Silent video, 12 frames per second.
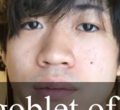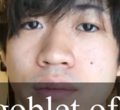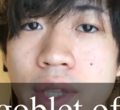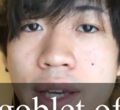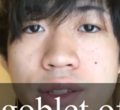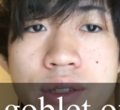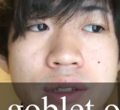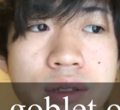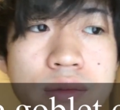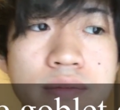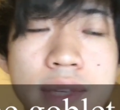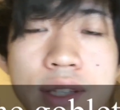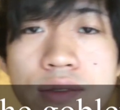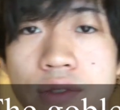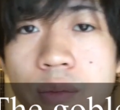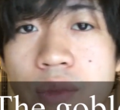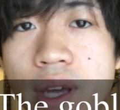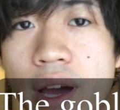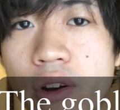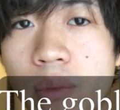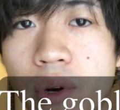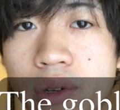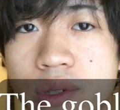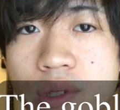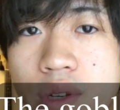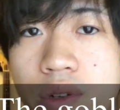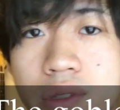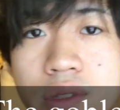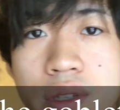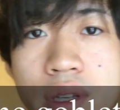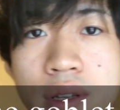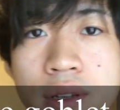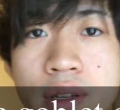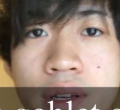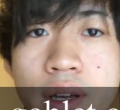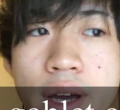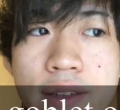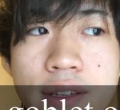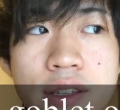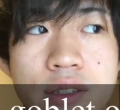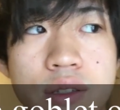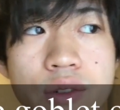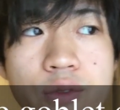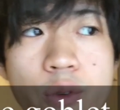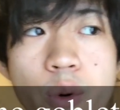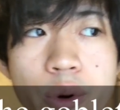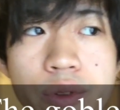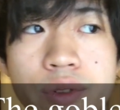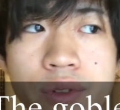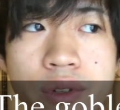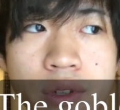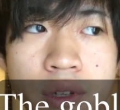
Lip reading: Yes, it's from the Harry Potter series. I think it's the fourth